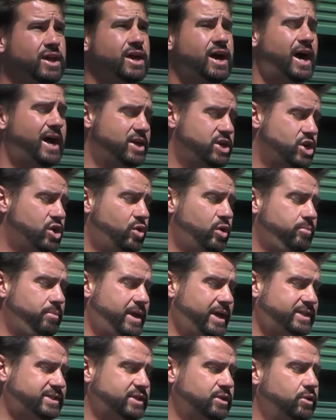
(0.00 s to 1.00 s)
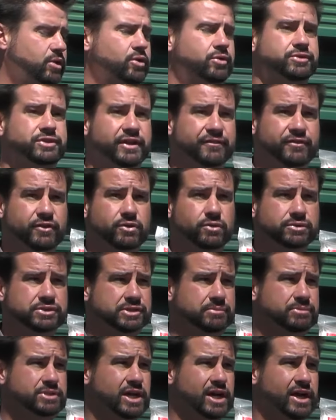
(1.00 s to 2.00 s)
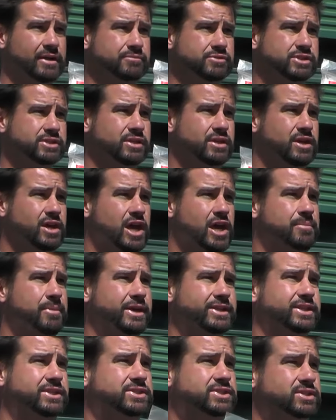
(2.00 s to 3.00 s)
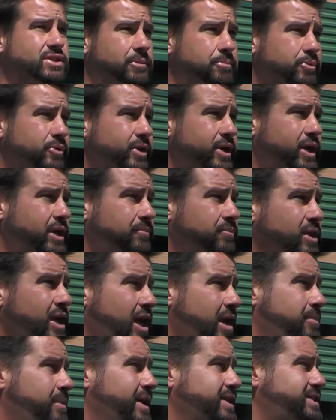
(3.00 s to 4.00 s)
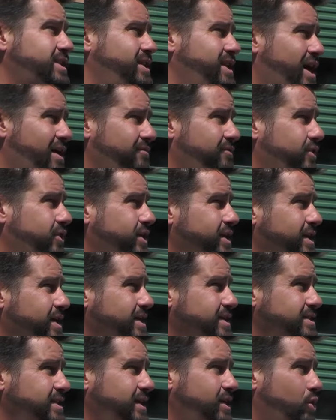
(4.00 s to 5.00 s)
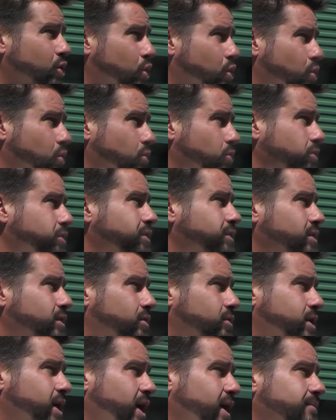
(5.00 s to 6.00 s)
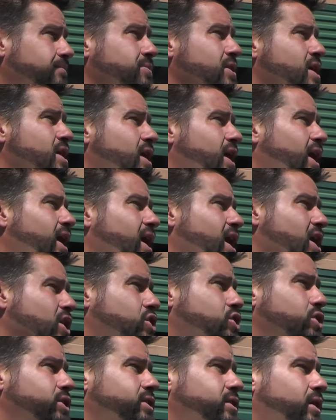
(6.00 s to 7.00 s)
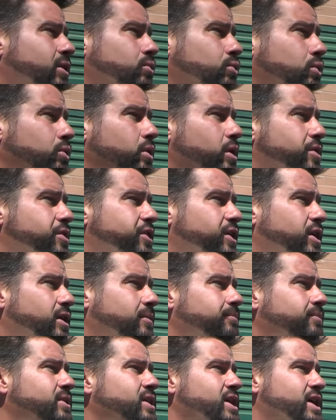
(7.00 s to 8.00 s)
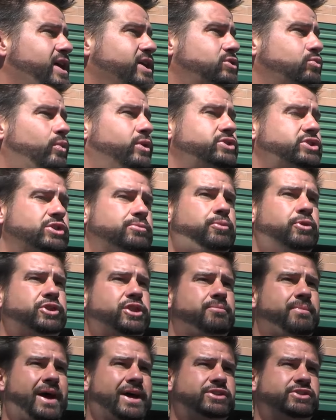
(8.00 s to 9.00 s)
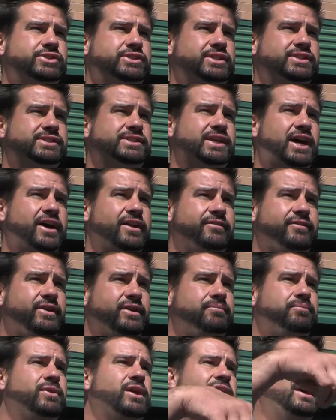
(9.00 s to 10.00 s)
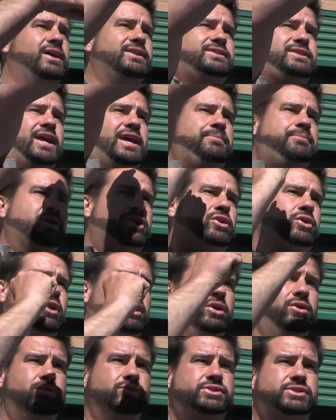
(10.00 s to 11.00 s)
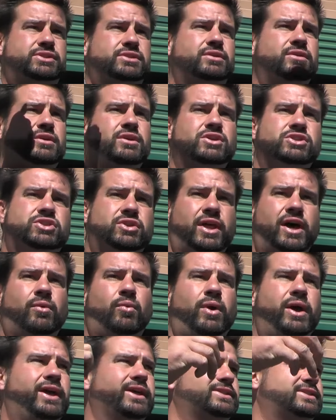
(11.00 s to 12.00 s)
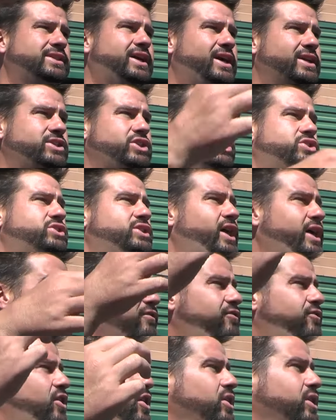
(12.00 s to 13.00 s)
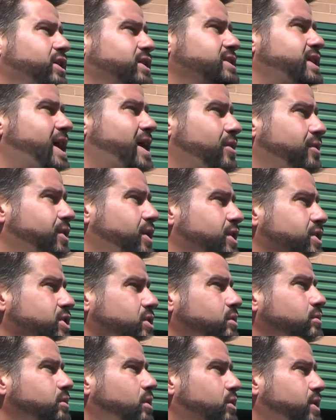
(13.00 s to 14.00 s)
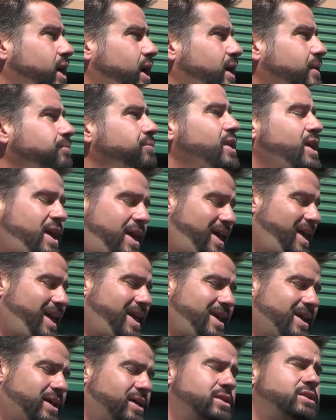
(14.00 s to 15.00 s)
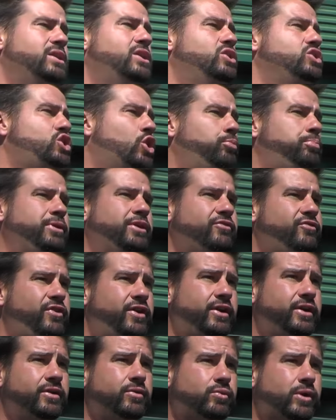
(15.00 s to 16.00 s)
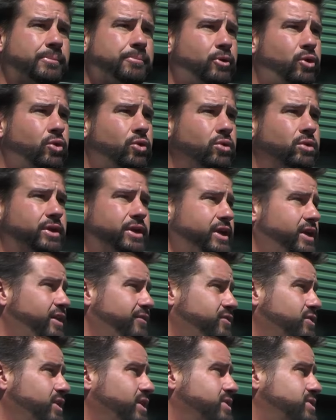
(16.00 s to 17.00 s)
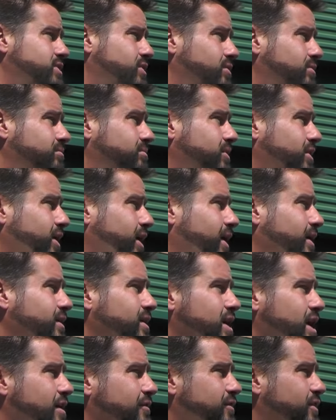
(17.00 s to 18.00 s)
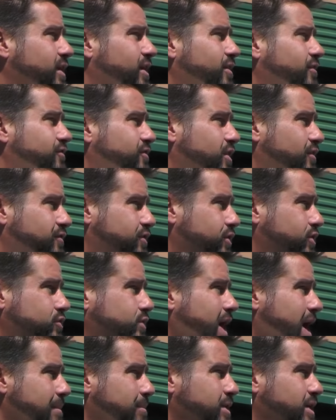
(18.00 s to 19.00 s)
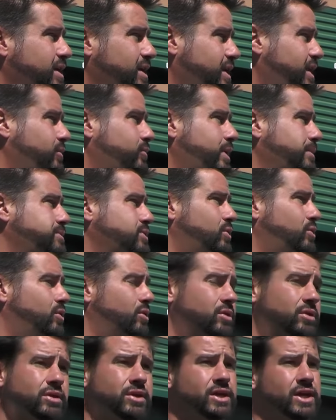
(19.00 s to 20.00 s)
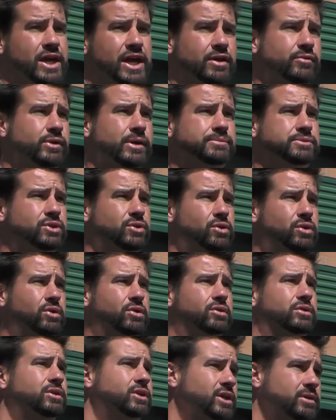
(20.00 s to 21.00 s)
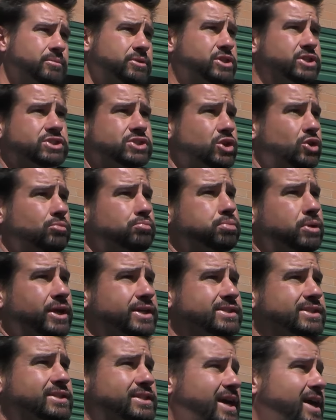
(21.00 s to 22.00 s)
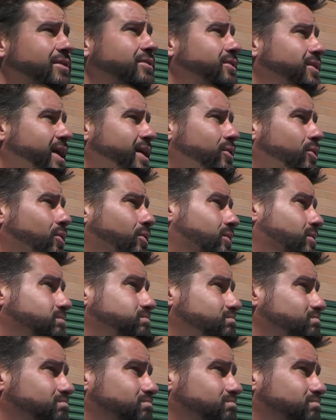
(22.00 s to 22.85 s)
I know it makes it a little difficult sometimes. It makes it slippery. It makes it not very easy to hold, okay? Uh, a good uh, rule of thumb is once you put the mattress inside of it, tape it closed so that way it's not just like falling down on you, okay? And don't be afraid to rip a hole in it if you need to, all right? If, if, if you're grabbing it and it rips a hole, it rips a hole, but just don't place it down on that hole.